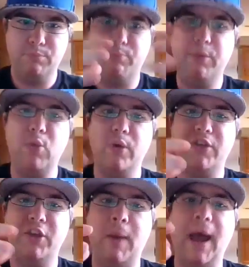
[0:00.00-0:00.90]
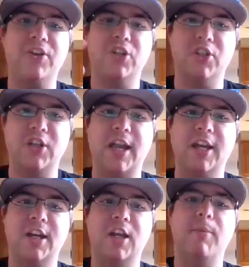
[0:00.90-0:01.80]
be with you as your
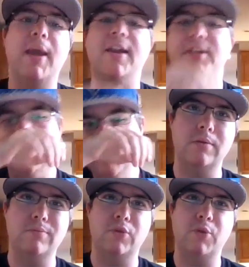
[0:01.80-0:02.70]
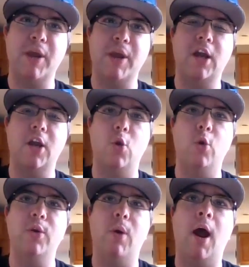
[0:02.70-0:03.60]
second in command. Depending on who
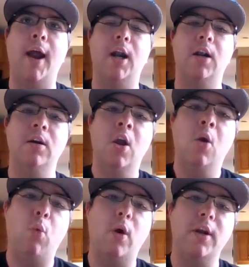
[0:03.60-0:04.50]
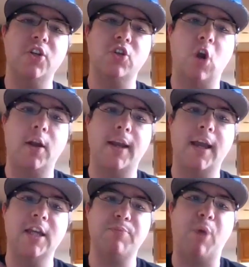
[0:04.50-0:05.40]
you hire, one is strong
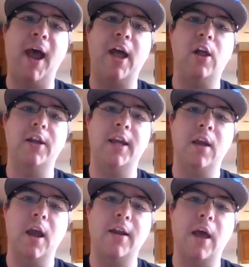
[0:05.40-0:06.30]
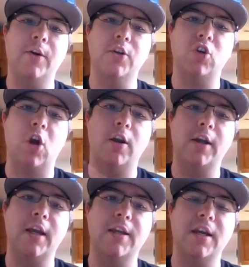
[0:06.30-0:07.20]
against piloting, another
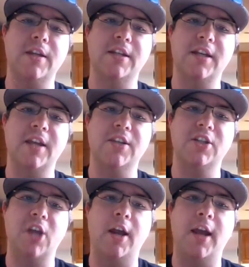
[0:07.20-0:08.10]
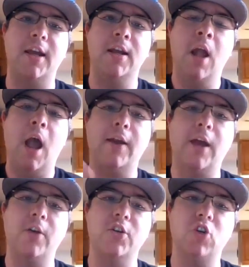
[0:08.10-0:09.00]
strong is against gunning,
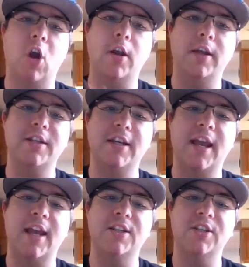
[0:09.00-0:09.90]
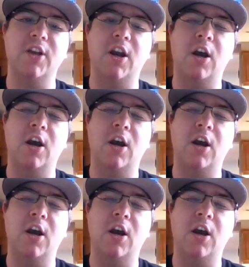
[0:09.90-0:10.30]
another strong is against